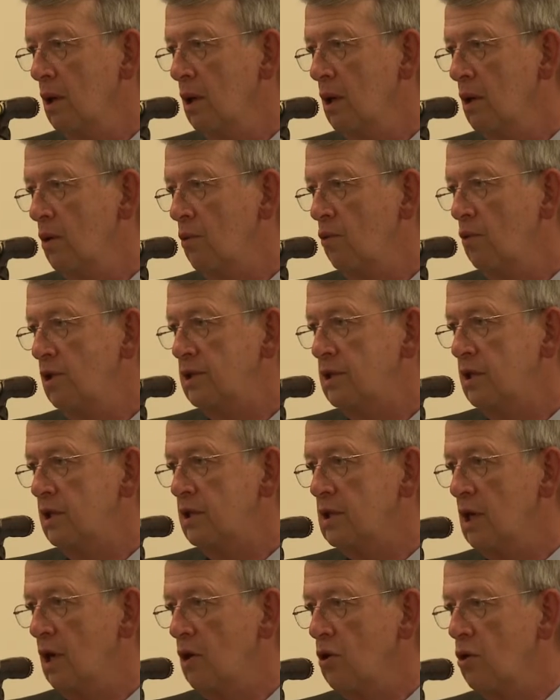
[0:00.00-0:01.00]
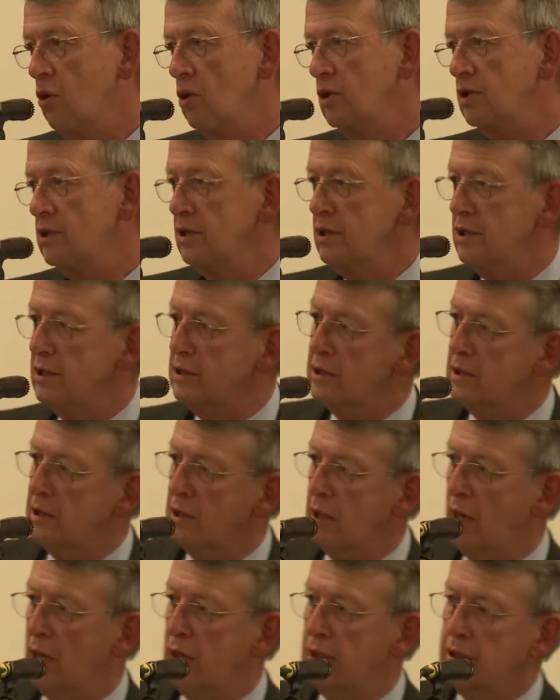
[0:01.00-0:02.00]
We teach our courses
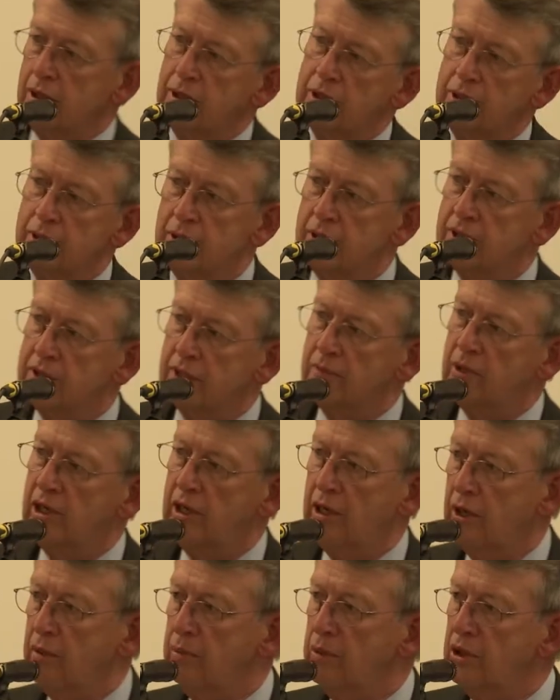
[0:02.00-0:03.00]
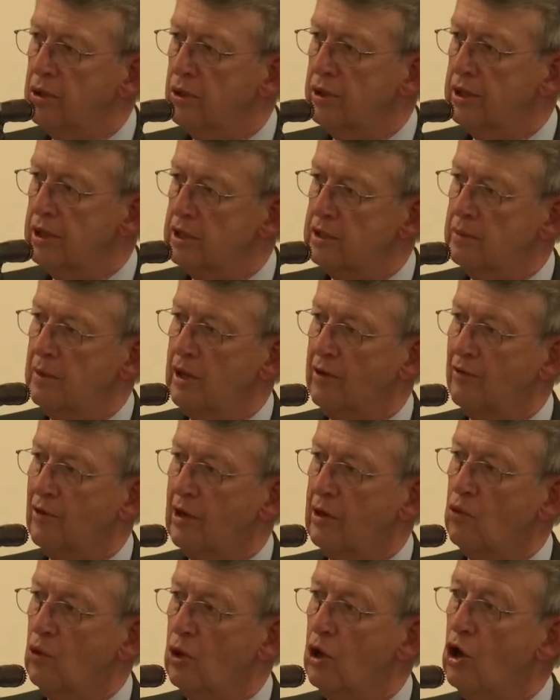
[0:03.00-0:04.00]
not in the seminary buildings. As a matter of
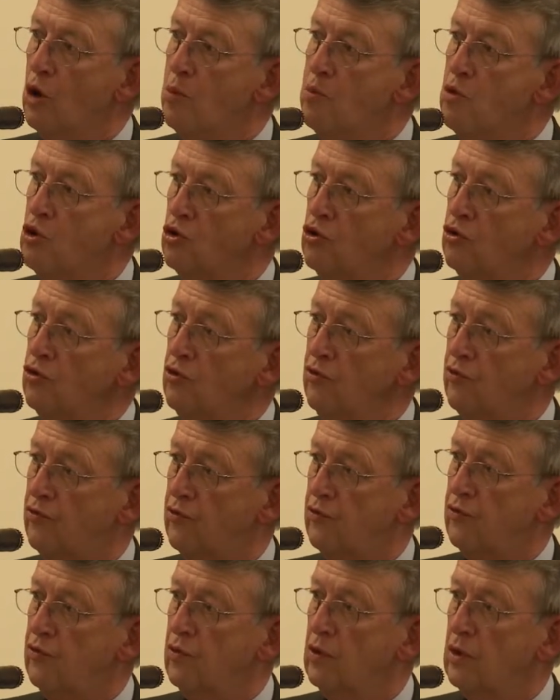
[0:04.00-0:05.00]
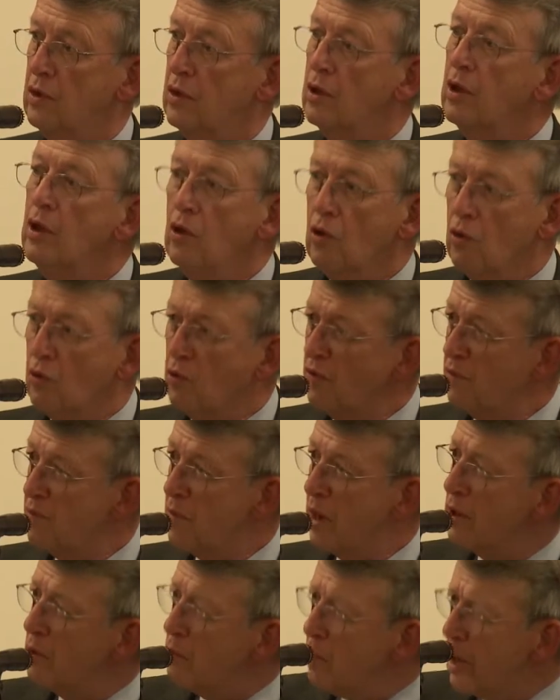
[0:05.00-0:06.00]
fact, we're going to move. We've
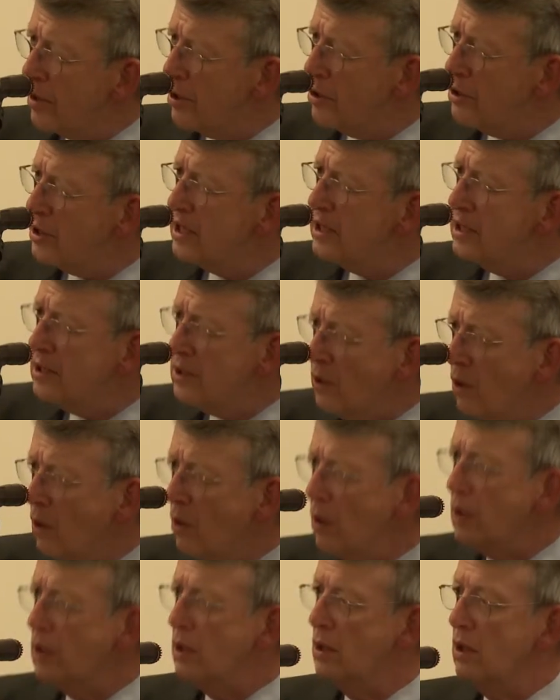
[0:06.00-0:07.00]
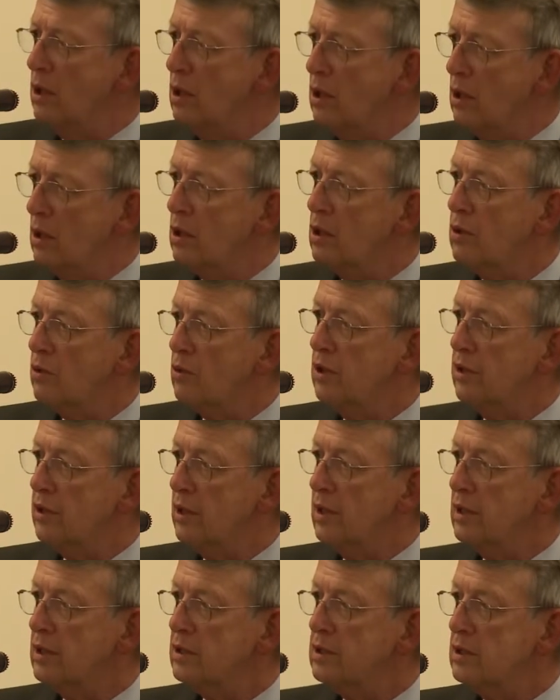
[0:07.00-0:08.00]
made a better deal. We
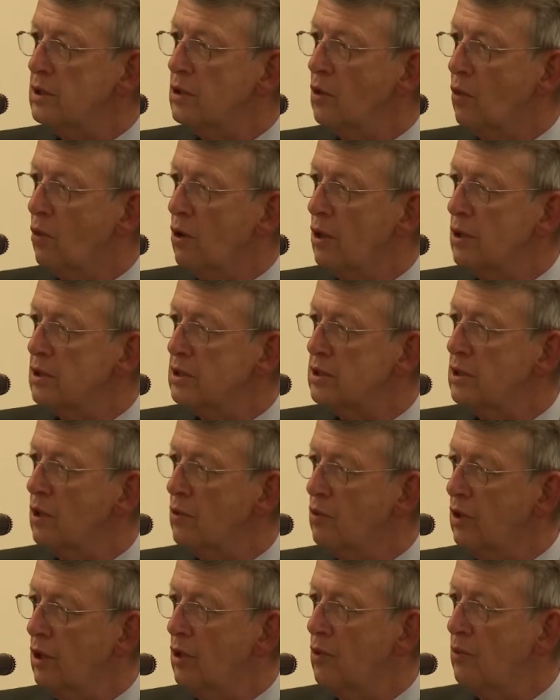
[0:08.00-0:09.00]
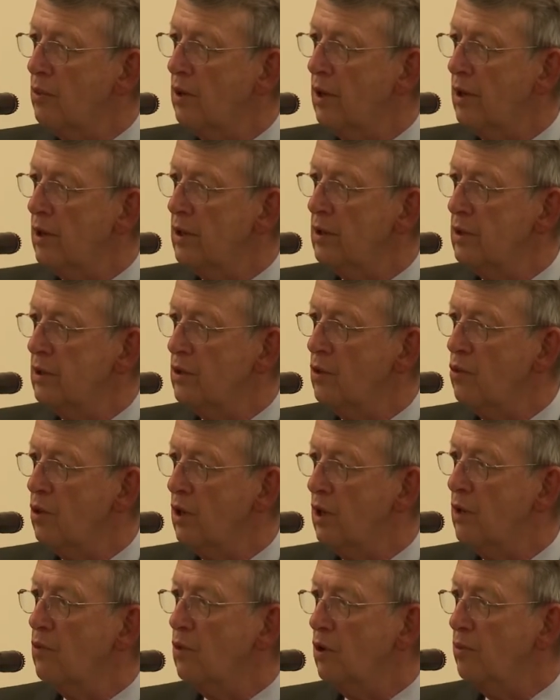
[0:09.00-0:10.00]
think it's in the works, so we don't pay the
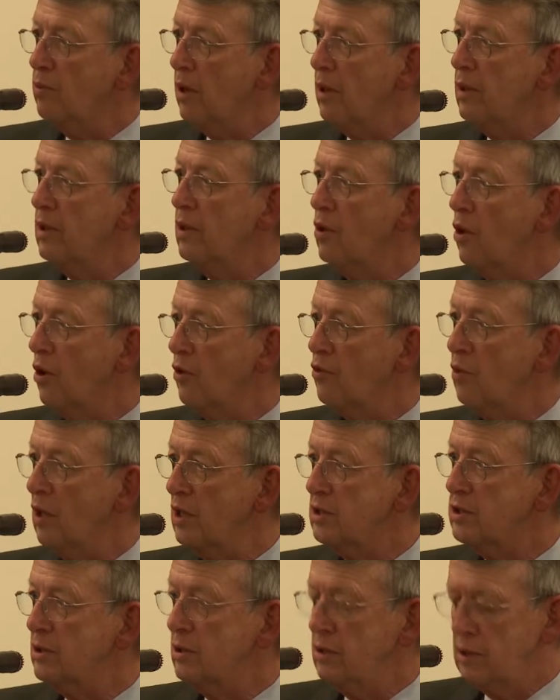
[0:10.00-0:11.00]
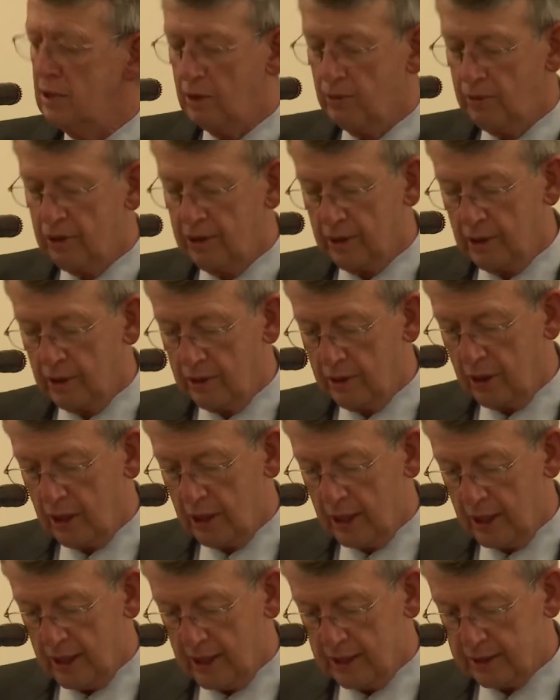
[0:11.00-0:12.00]
rent we pay to Northwestern. It'll be a little
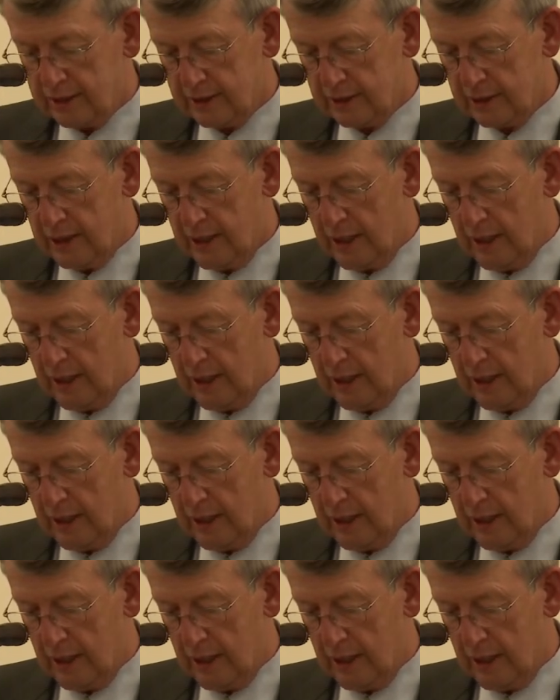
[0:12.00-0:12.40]
less.